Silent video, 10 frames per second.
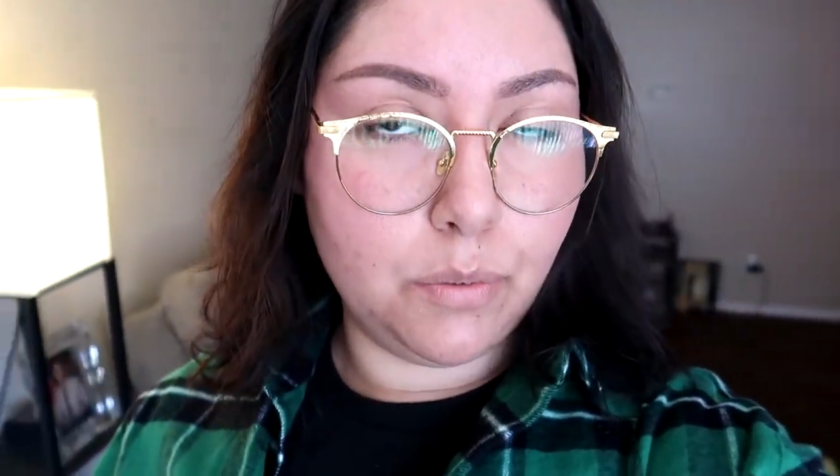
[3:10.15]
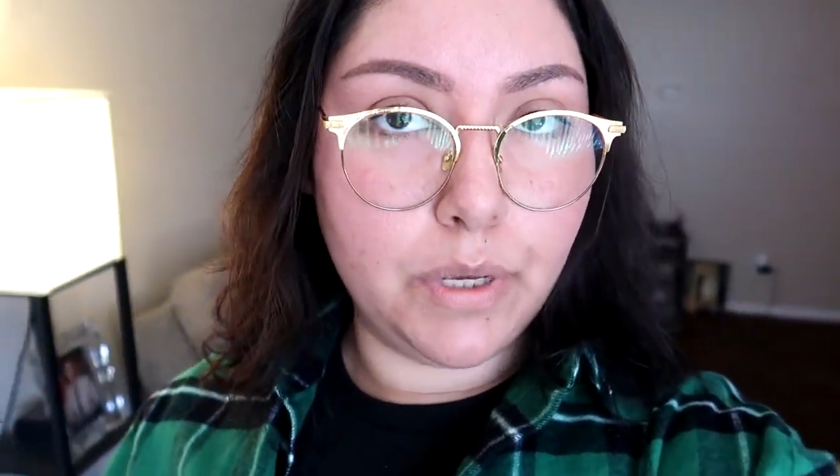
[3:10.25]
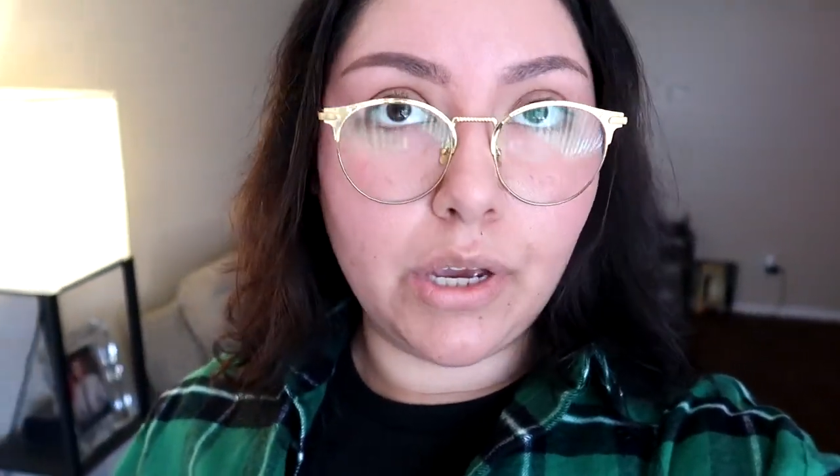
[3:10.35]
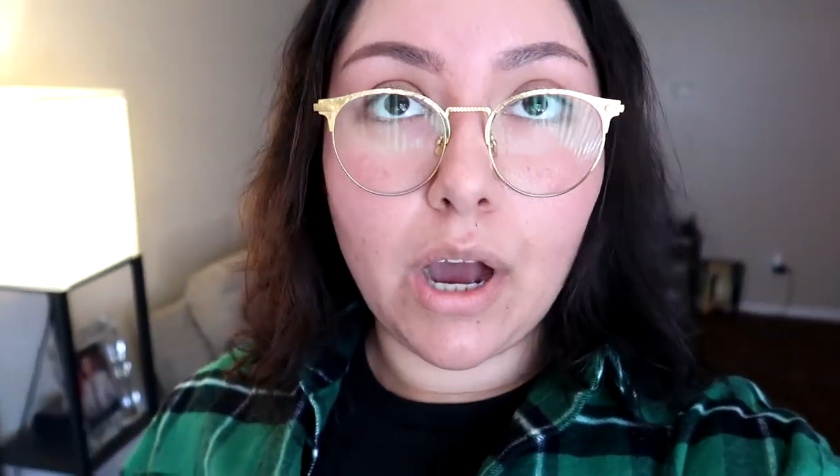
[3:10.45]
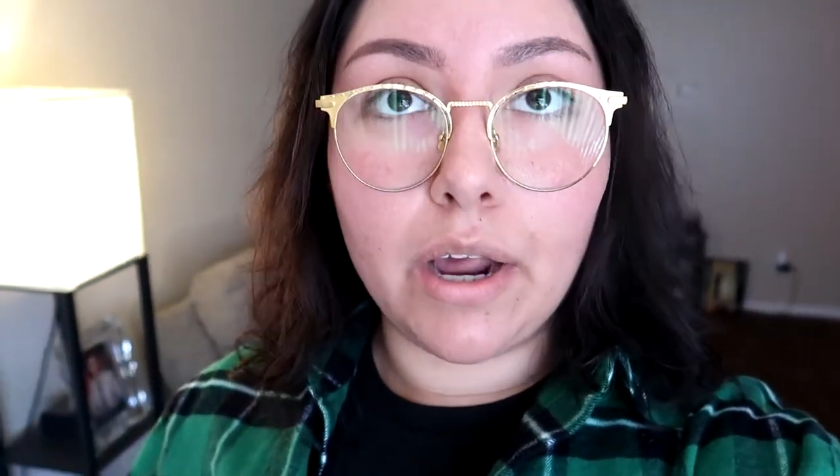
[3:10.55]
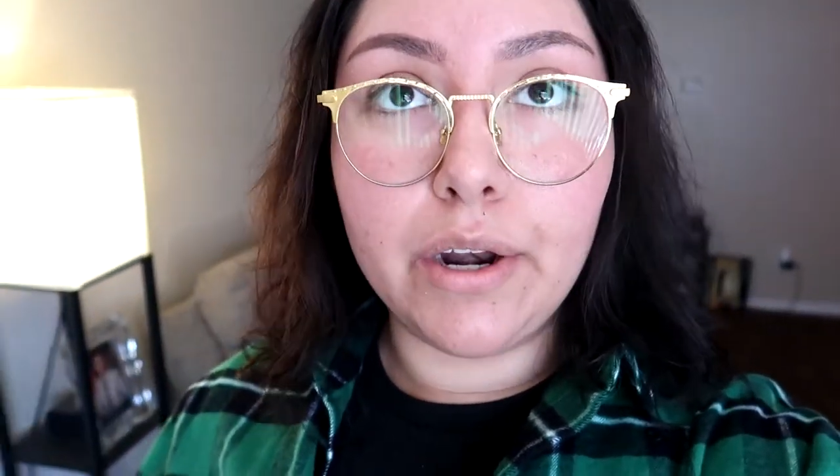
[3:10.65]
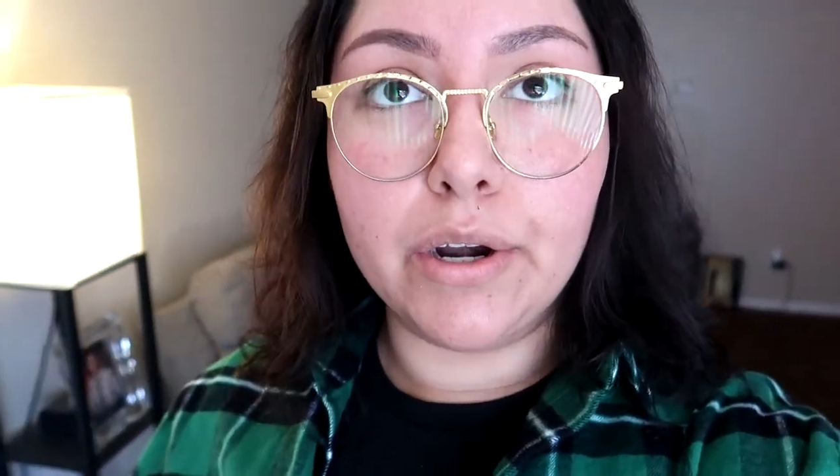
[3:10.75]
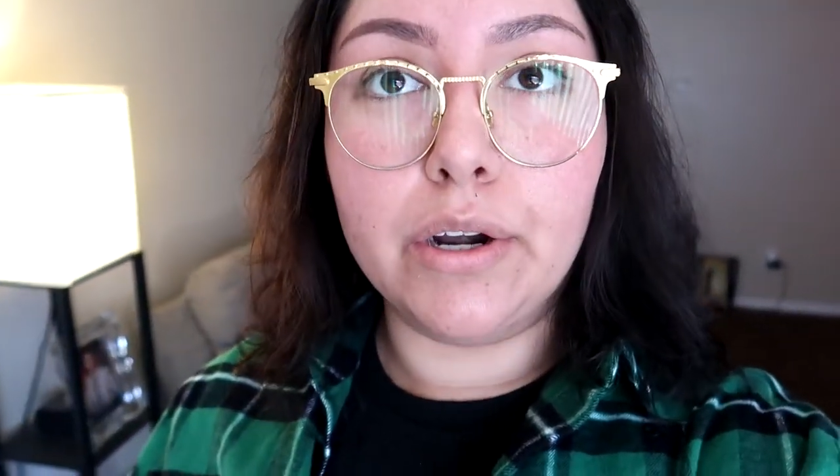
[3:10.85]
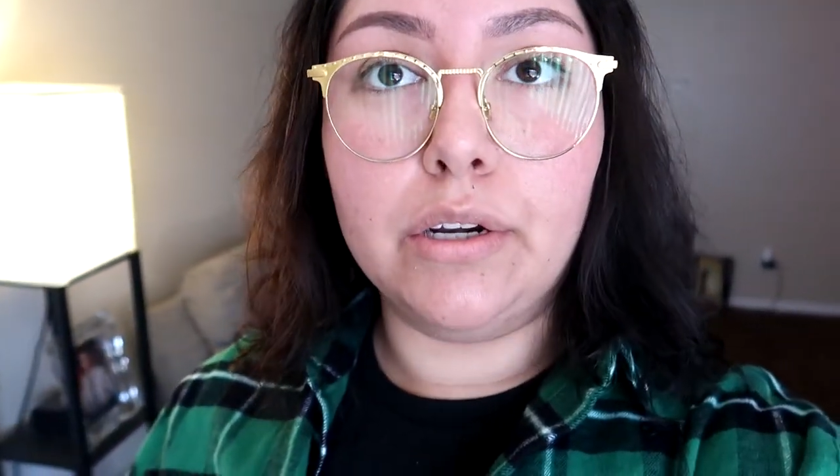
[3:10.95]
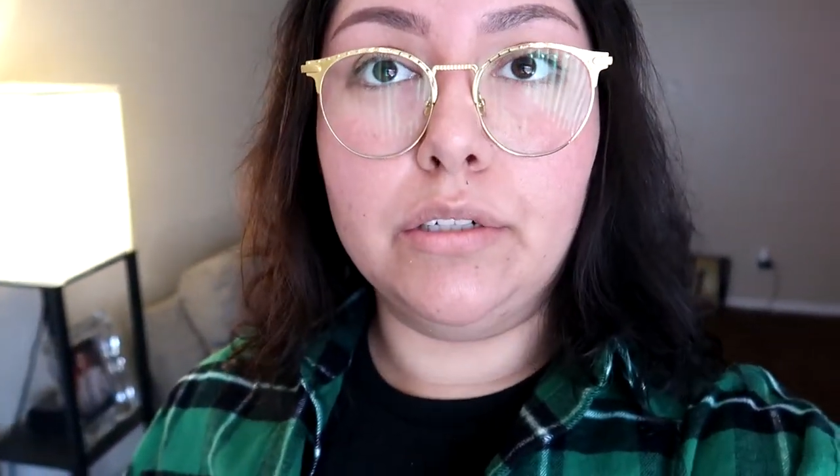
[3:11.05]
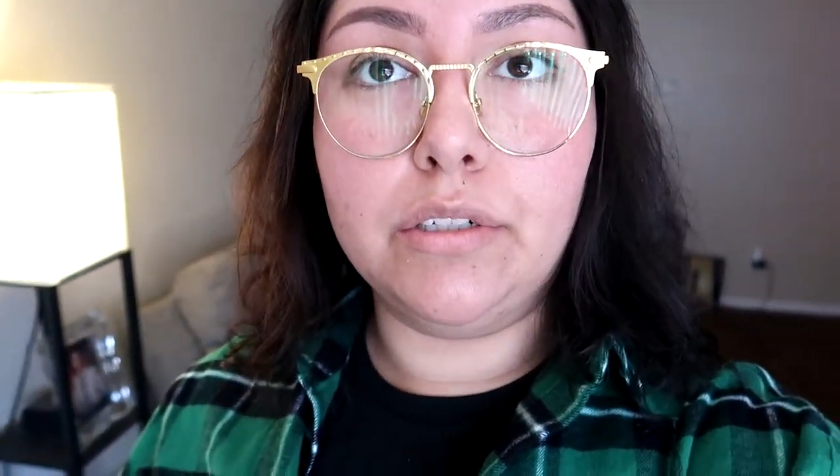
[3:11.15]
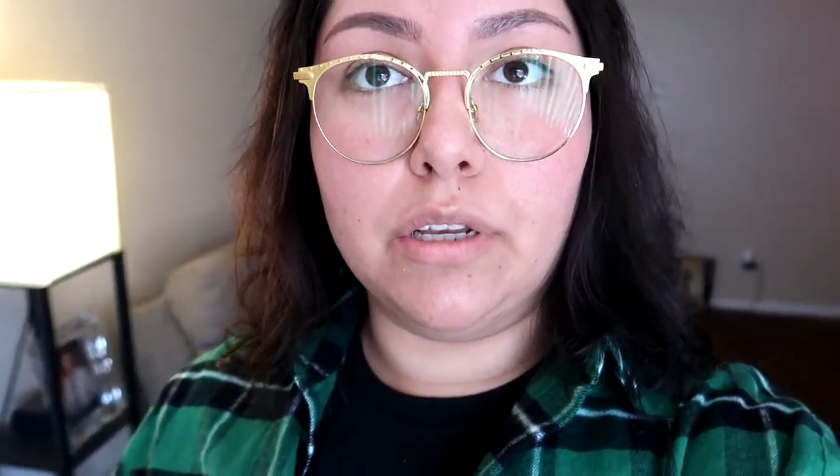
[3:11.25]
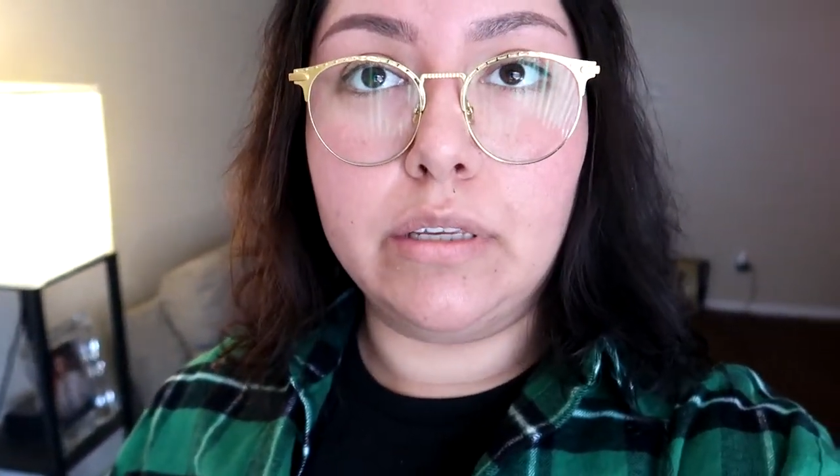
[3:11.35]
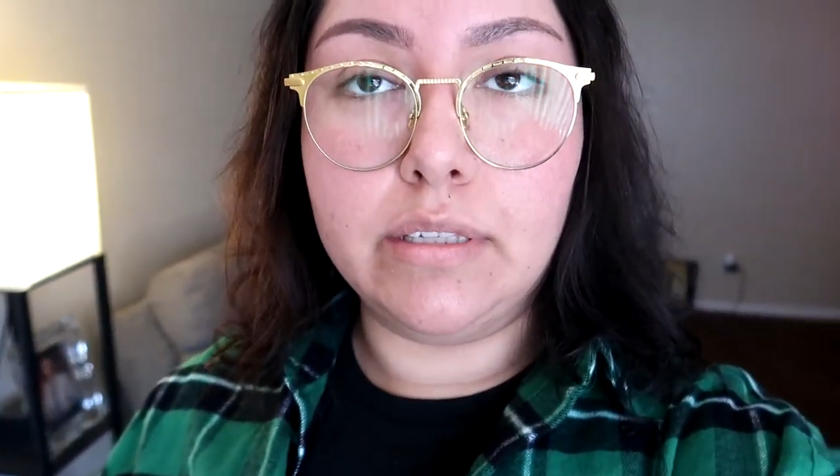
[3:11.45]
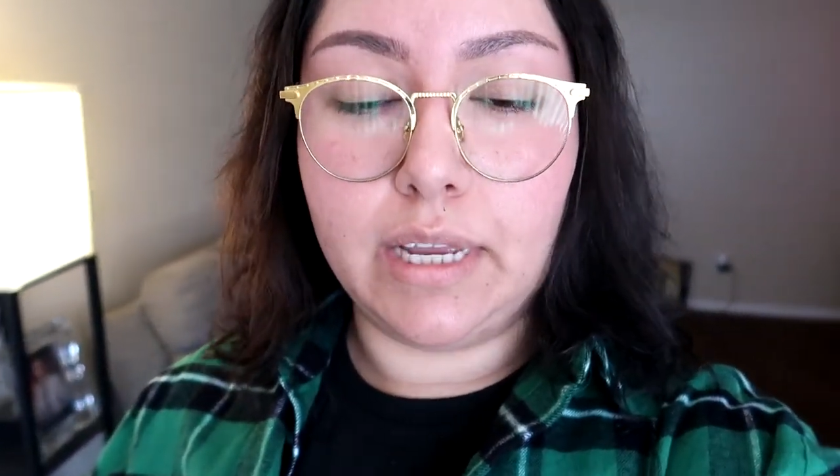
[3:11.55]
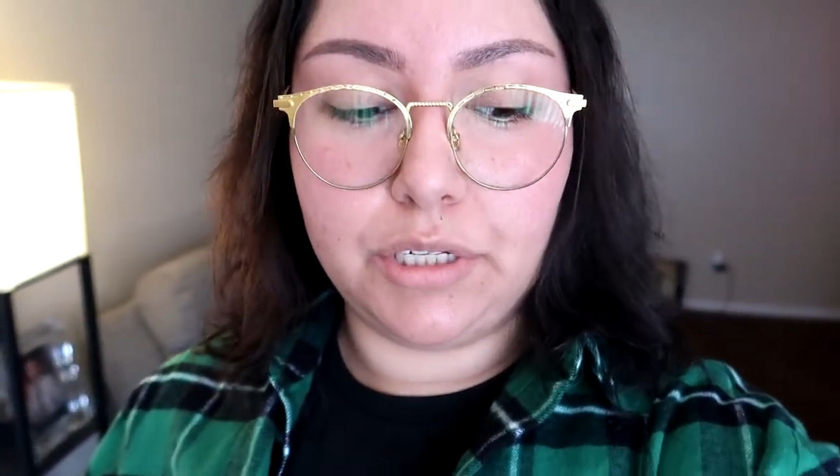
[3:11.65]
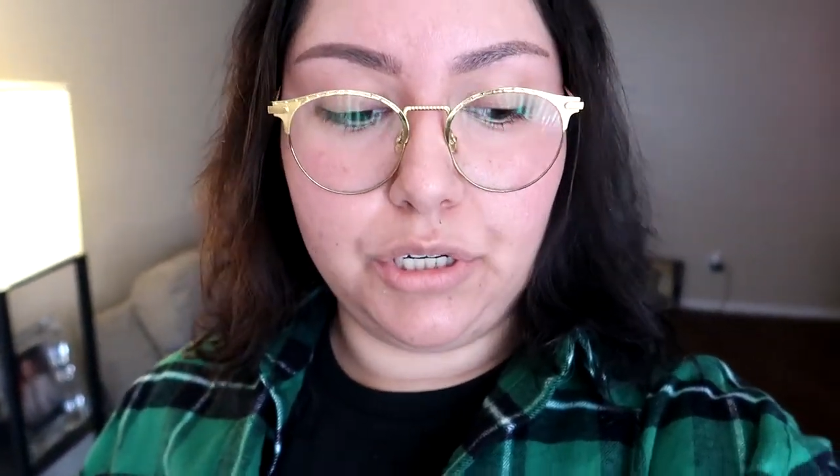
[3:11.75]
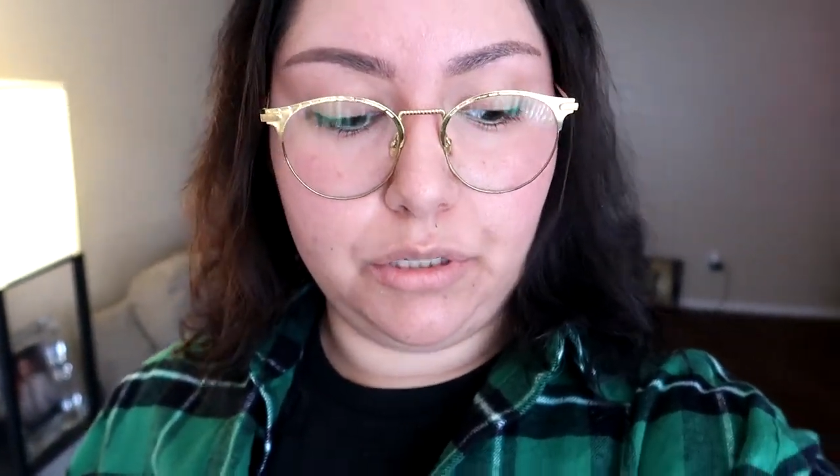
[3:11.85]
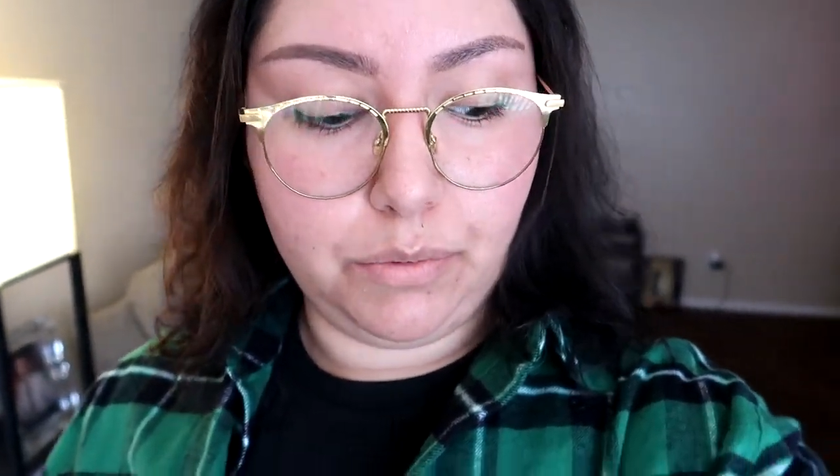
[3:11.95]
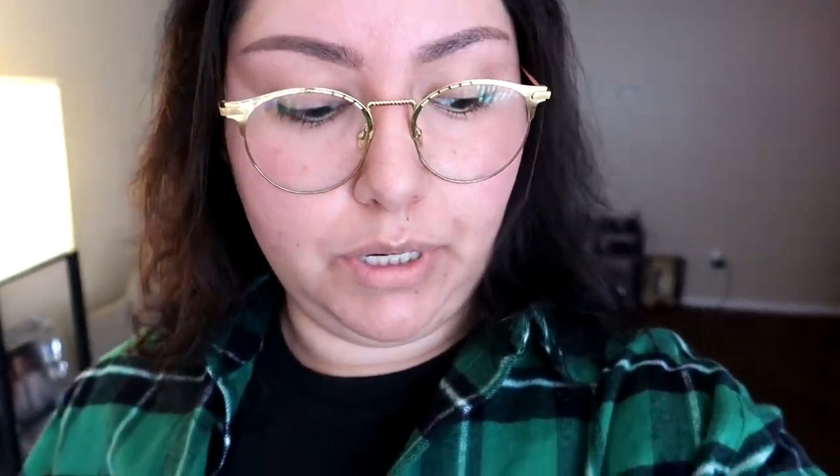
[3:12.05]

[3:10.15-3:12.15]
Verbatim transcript: we got her just as she's